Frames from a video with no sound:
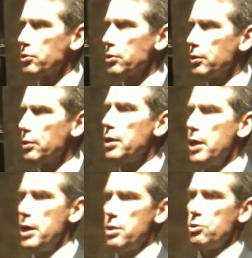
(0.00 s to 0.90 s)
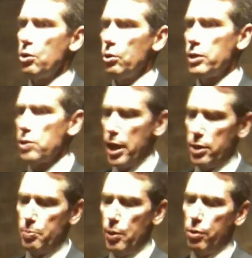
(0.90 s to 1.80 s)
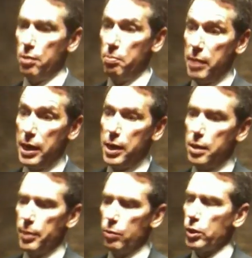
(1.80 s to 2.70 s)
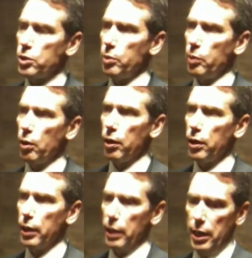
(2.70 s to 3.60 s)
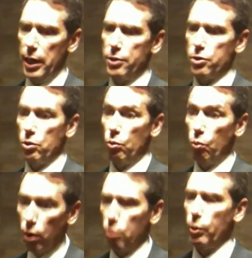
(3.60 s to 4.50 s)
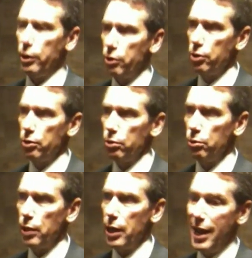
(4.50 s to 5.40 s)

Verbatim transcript: Mm-hmm. So it's it's both the medium in which we work, it's the work we do,